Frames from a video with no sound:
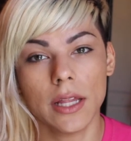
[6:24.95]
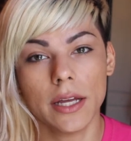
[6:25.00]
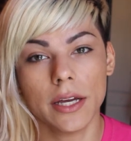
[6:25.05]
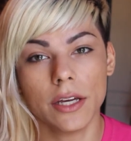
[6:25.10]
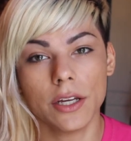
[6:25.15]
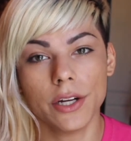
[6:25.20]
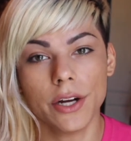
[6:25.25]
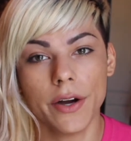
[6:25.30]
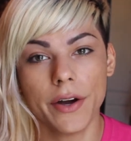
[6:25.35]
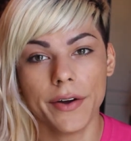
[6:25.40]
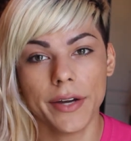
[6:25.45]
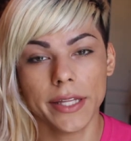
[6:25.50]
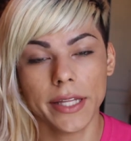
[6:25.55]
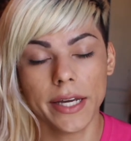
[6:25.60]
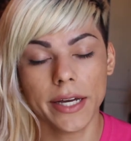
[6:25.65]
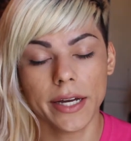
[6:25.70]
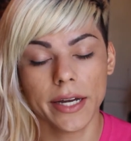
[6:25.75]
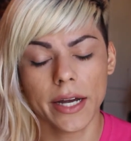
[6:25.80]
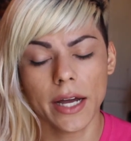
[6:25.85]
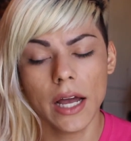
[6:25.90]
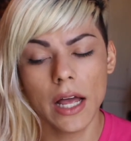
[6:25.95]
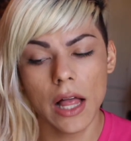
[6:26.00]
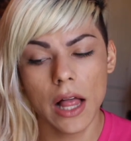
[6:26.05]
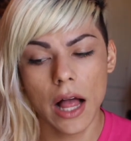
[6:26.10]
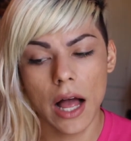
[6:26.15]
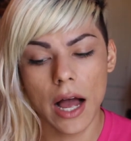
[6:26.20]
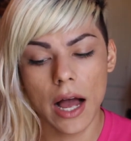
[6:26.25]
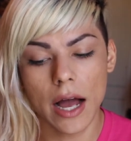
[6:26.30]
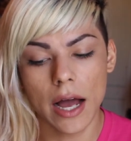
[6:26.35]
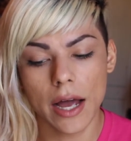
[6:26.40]
let you know how I think.
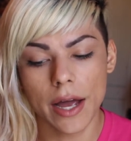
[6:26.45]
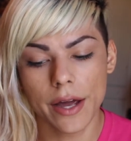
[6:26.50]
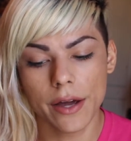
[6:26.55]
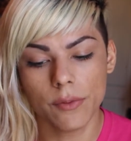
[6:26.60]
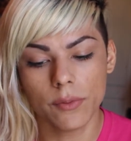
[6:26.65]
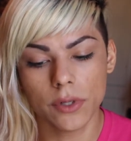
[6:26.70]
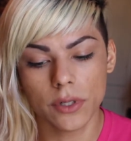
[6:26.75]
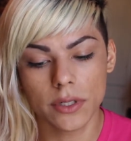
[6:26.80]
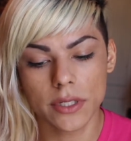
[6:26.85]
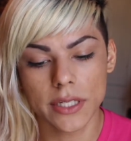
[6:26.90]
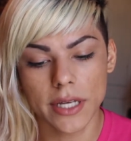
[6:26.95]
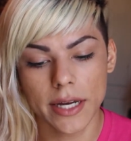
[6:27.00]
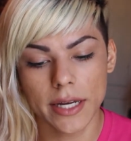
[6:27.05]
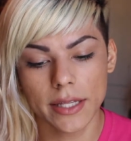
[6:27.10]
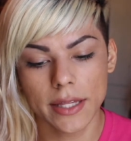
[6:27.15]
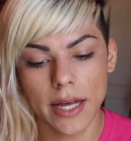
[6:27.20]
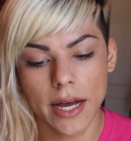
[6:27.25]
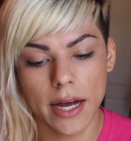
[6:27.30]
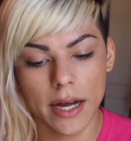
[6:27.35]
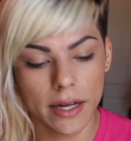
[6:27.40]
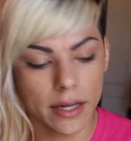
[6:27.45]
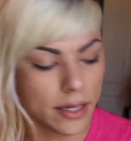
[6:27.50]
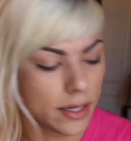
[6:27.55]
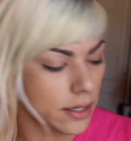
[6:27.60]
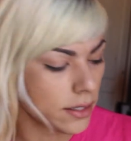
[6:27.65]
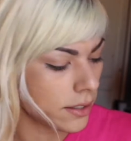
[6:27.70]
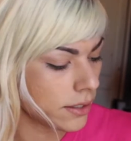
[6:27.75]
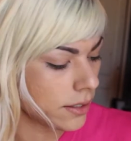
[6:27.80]
I will say that